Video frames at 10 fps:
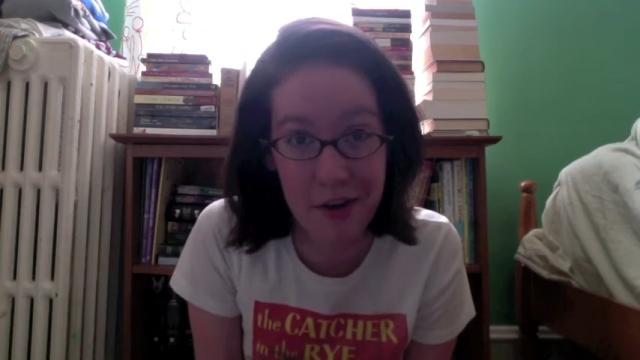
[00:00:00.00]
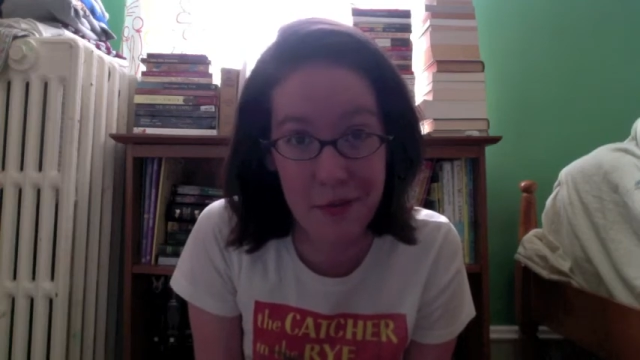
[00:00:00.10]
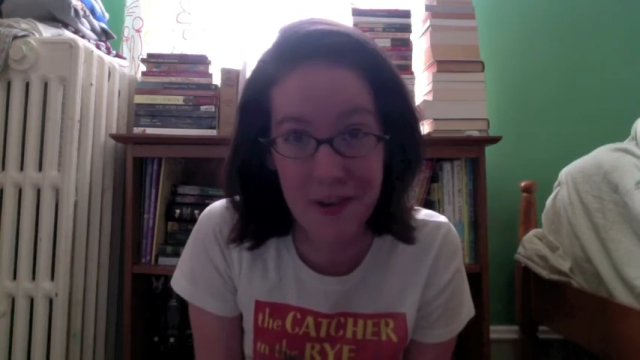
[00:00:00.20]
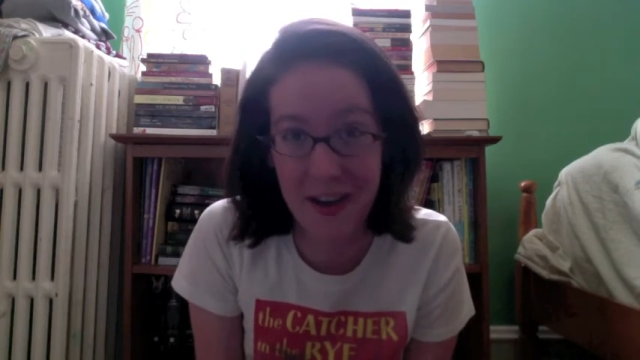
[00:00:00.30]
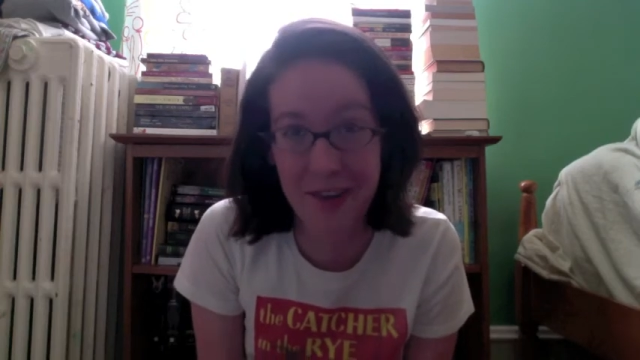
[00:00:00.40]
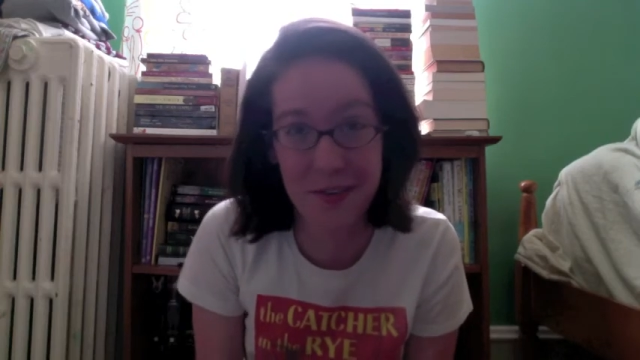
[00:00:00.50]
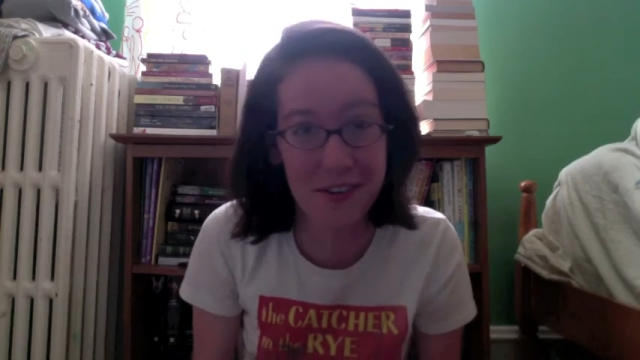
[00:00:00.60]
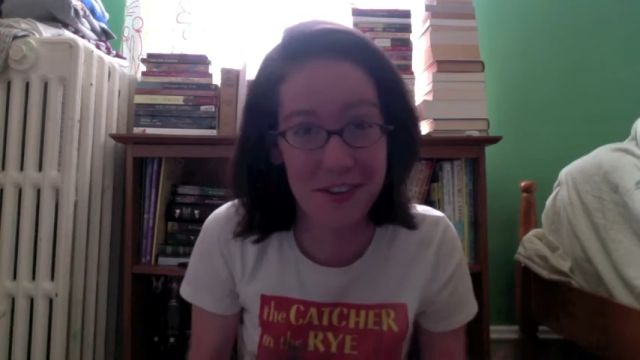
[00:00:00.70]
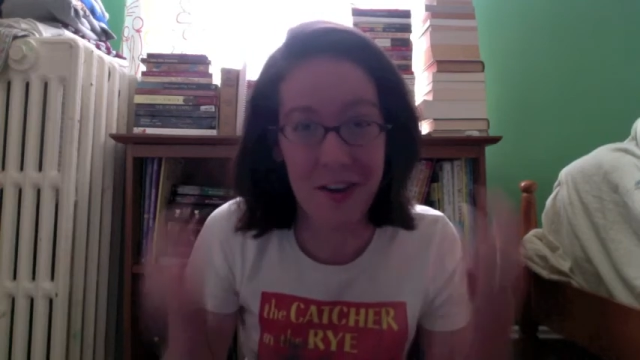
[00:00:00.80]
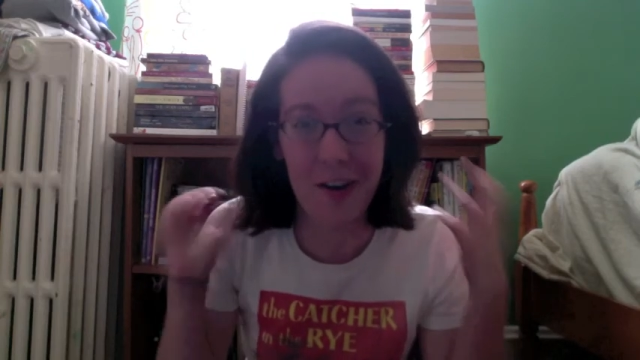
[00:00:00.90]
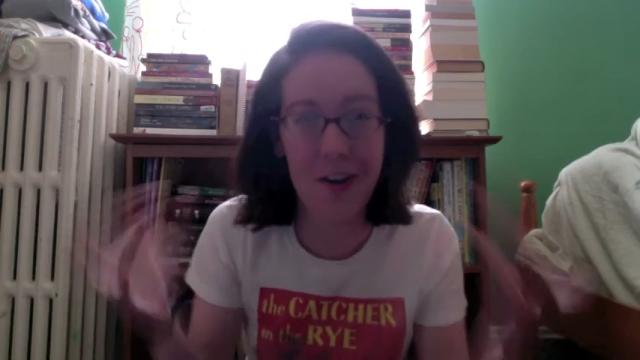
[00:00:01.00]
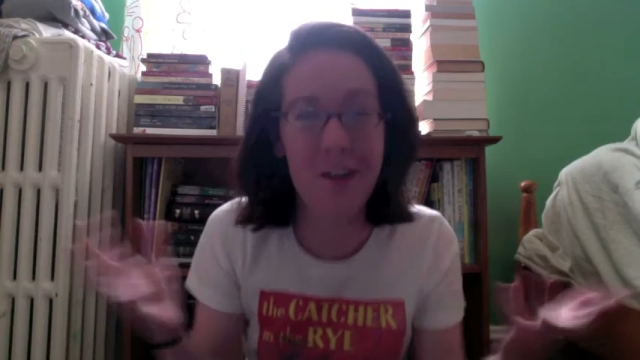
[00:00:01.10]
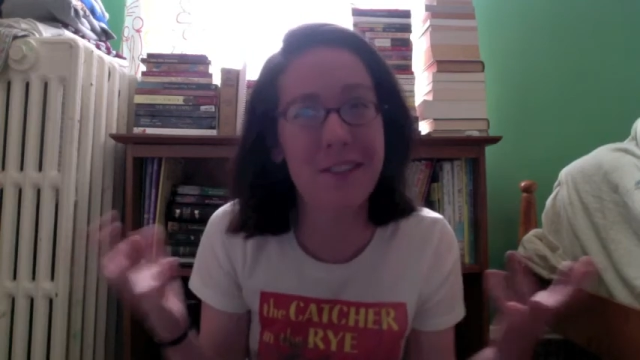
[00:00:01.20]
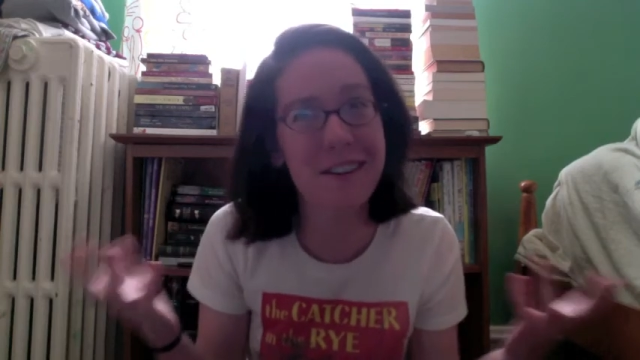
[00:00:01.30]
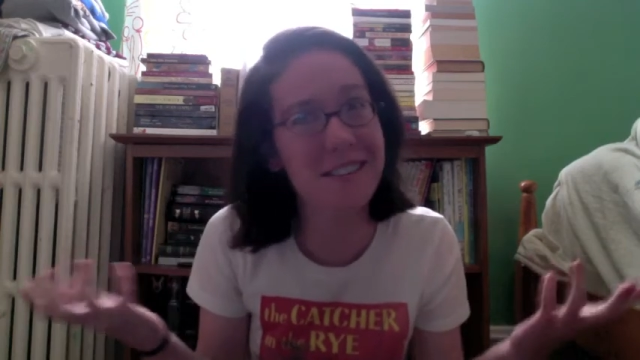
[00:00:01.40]
but I would
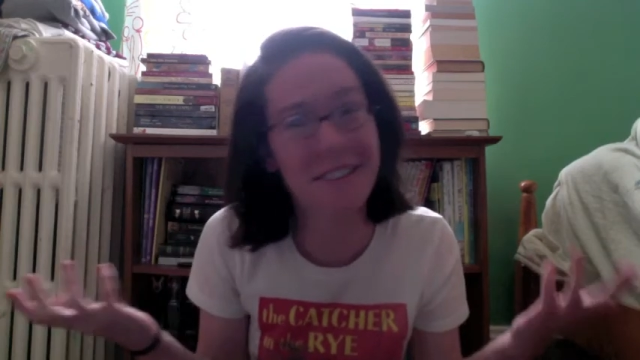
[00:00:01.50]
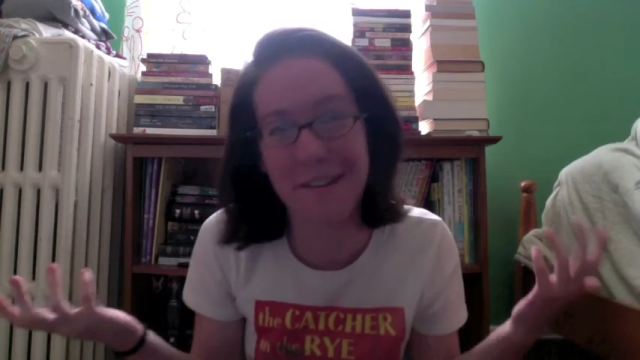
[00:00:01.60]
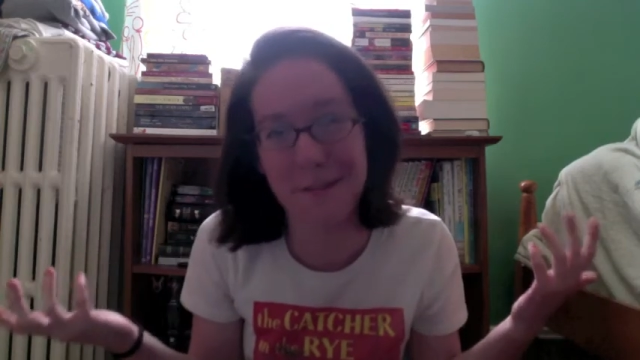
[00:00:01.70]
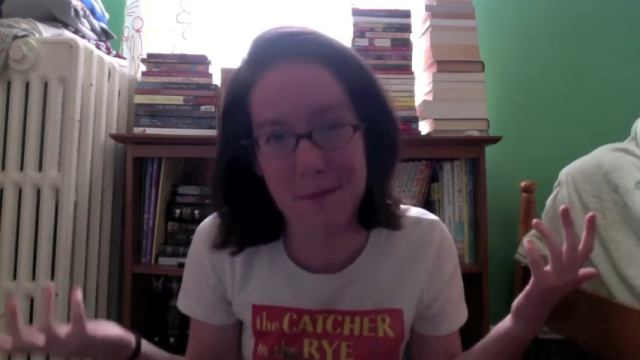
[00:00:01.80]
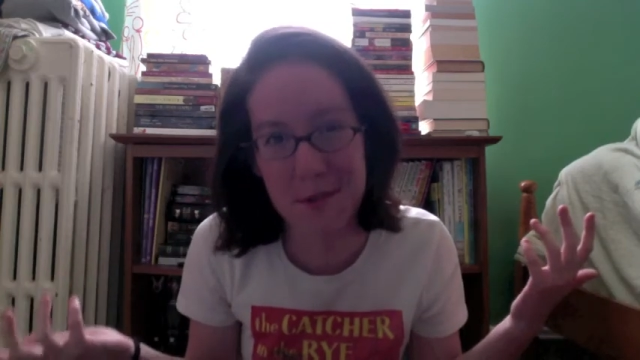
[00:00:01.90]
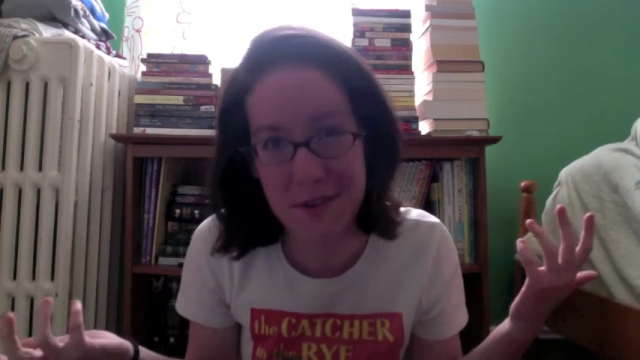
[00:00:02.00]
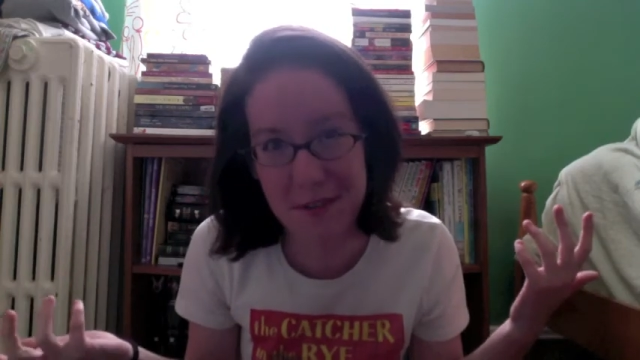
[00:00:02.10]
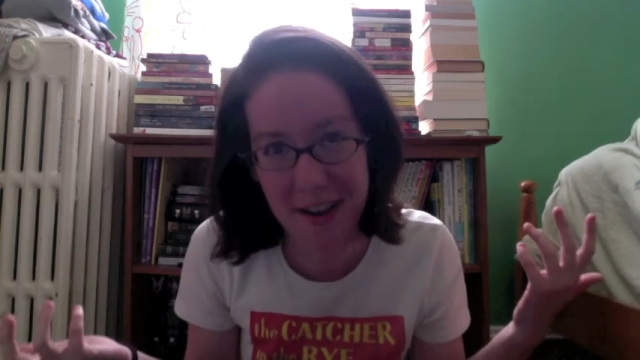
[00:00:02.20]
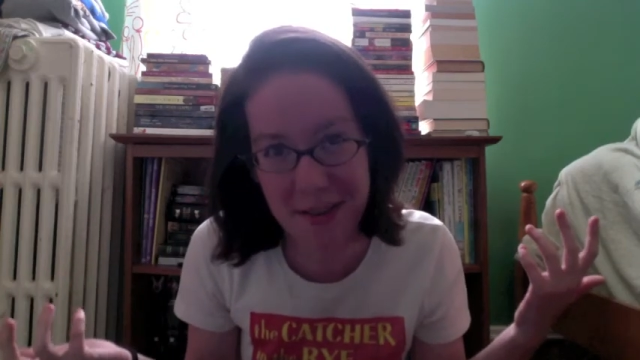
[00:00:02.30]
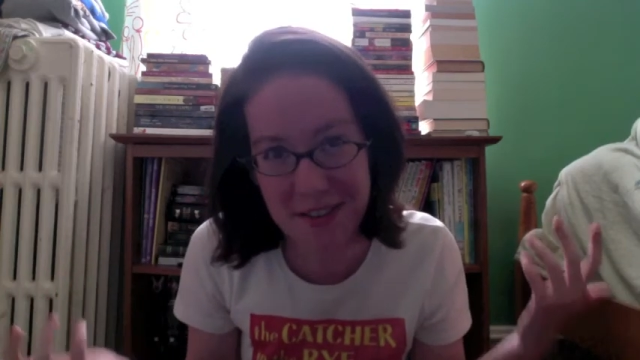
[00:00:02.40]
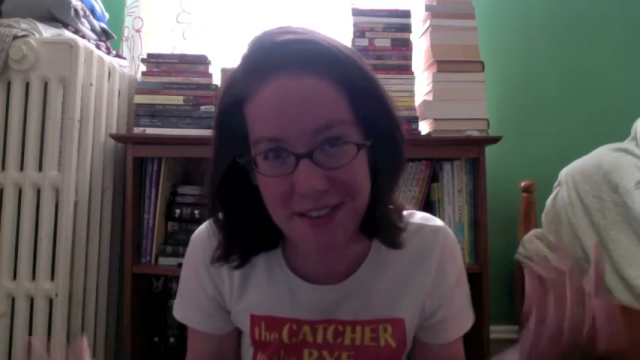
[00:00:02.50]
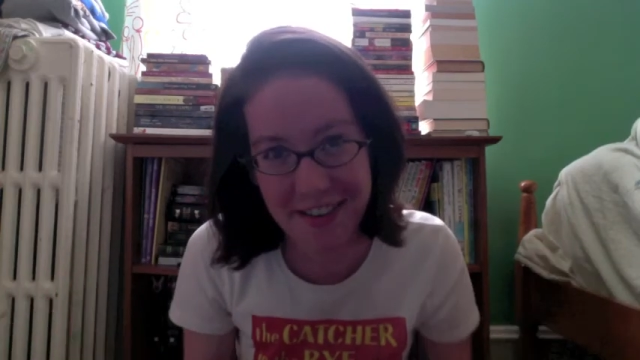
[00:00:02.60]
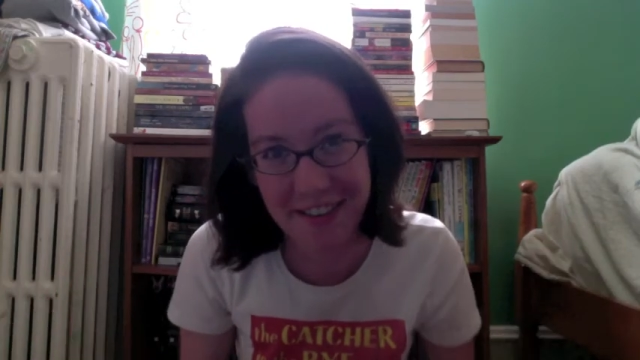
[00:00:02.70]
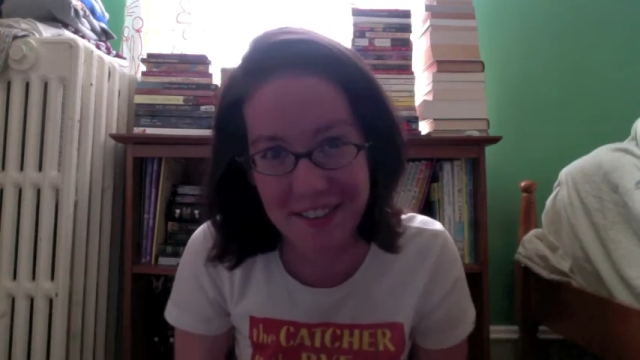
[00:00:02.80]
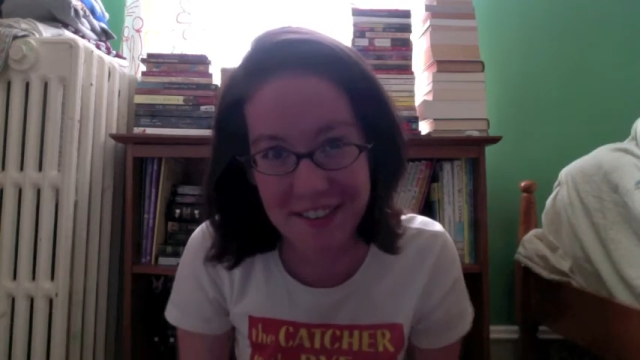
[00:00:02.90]
always love more
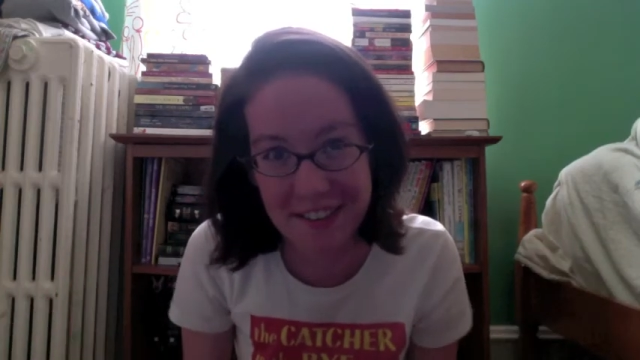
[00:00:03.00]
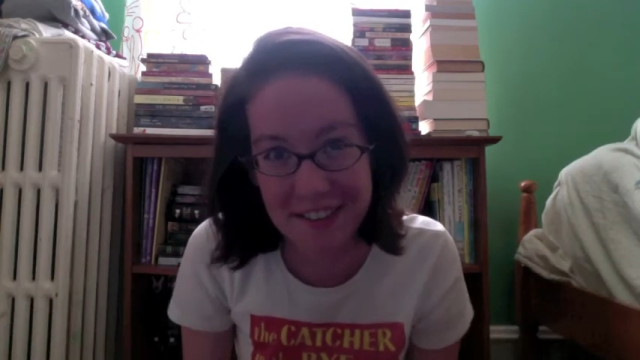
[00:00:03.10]
recommendations.